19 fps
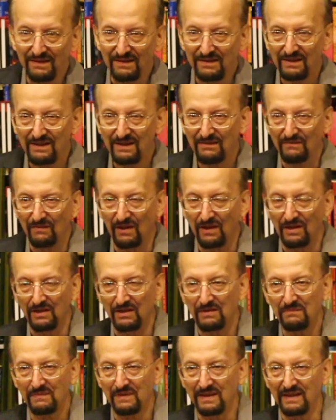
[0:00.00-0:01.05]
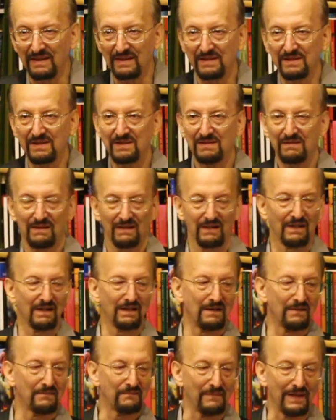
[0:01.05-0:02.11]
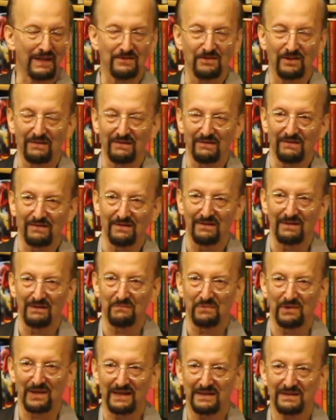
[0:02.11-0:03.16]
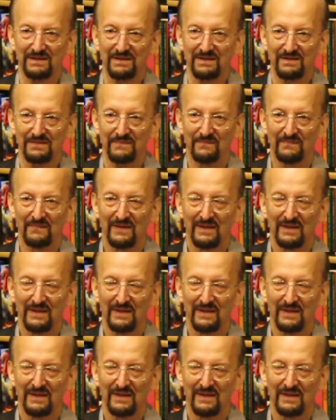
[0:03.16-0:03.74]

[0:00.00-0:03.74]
the third volume is Magic in Theory and Practice.